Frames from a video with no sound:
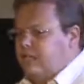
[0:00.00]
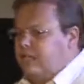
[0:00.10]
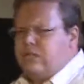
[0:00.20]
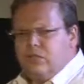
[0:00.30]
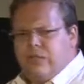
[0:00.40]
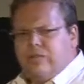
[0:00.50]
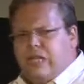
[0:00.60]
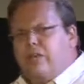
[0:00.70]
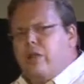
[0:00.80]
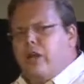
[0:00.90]
and they're doing
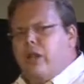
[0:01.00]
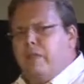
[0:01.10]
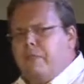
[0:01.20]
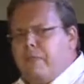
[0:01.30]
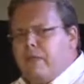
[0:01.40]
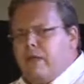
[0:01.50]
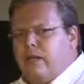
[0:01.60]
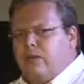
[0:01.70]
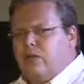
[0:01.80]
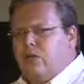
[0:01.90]
really well.
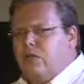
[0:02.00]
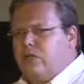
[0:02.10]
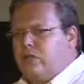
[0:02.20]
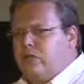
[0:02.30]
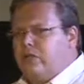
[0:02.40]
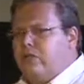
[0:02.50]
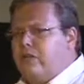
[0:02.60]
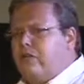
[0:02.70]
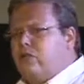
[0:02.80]
So, so you know, you